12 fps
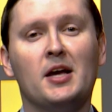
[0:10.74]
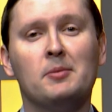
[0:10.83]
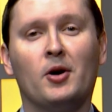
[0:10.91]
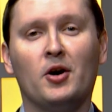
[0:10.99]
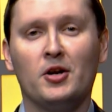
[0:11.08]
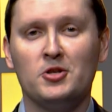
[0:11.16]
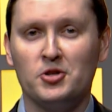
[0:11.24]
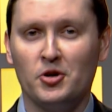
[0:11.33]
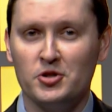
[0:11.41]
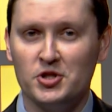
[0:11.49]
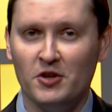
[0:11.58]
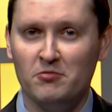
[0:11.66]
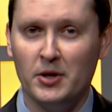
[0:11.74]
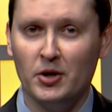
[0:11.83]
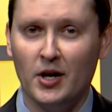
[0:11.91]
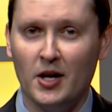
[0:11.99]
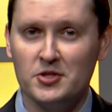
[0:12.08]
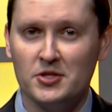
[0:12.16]
and Market Journal chief
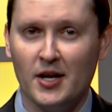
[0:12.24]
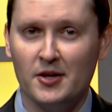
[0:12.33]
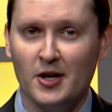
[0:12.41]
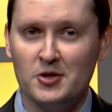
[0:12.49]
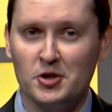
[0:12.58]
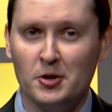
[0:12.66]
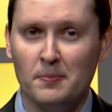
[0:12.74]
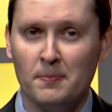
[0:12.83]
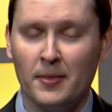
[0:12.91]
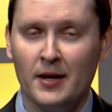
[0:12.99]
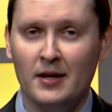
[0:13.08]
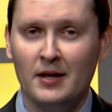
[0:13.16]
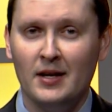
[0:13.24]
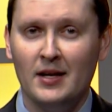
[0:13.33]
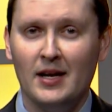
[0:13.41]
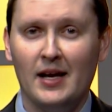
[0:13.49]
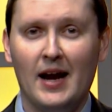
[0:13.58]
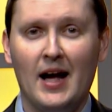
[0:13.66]
meteorologist Al Dutcher.
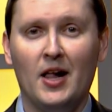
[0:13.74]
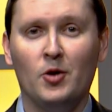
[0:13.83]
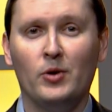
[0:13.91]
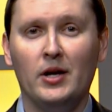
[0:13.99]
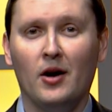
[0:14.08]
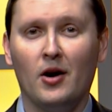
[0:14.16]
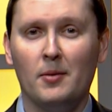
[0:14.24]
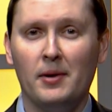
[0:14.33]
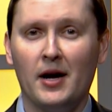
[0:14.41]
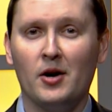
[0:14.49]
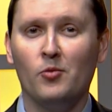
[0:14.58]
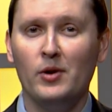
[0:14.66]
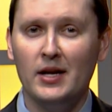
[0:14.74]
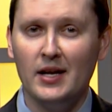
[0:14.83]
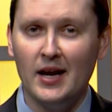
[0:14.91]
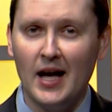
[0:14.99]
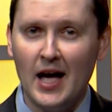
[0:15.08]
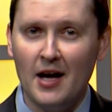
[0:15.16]
And Al, we are about a week
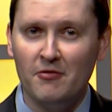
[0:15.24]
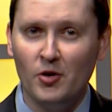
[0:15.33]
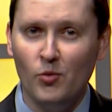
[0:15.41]
and a half